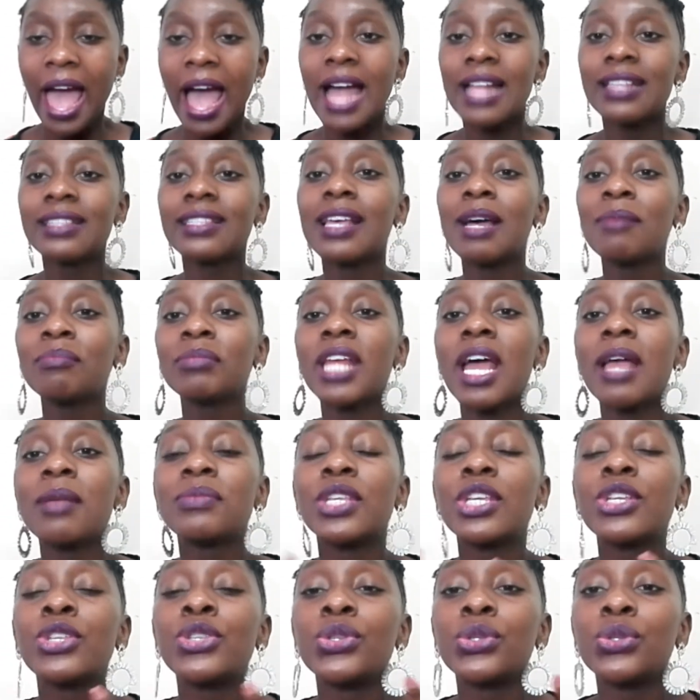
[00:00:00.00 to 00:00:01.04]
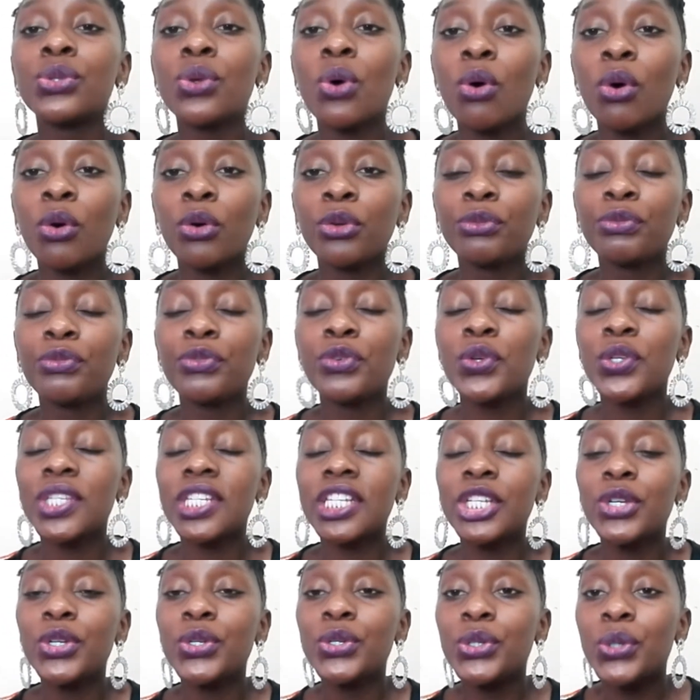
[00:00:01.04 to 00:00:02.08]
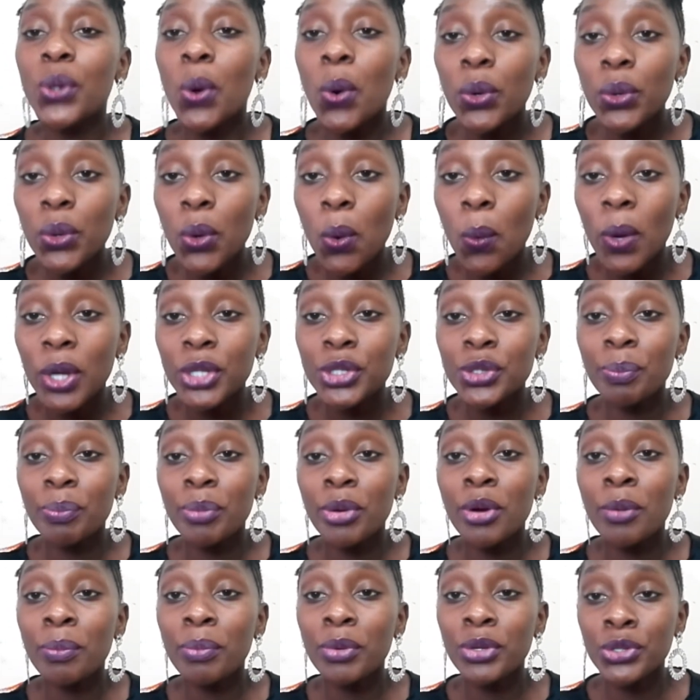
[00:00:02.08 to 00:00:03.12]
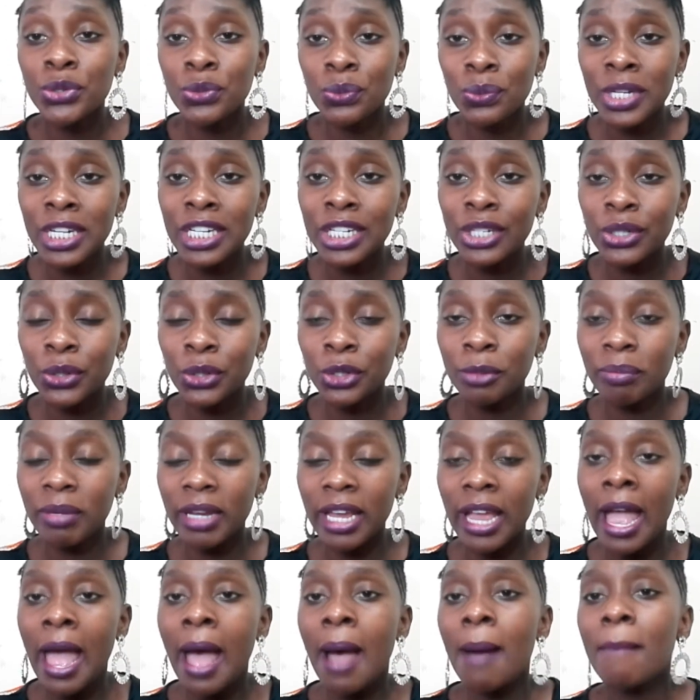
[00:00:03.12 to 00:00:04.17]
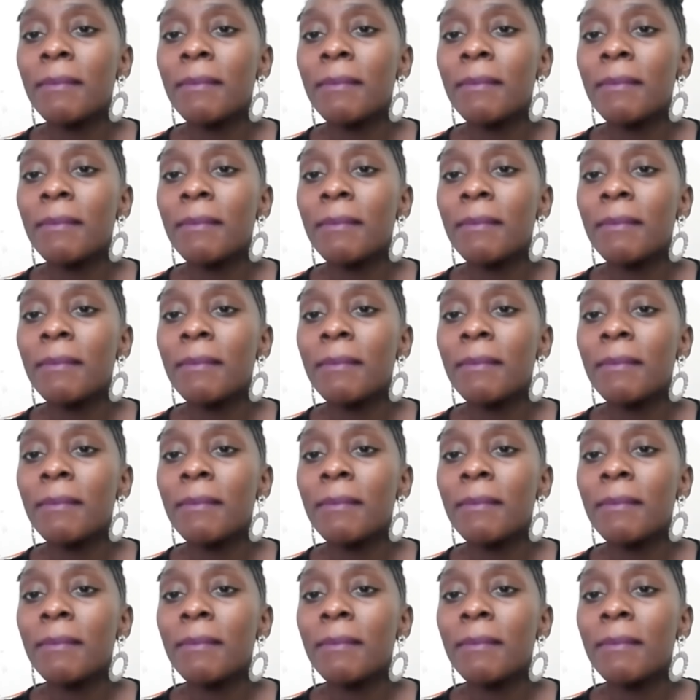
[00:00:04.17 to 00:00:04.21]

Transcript: And sometimes it's so confusing. You don't know what your purpose really could be.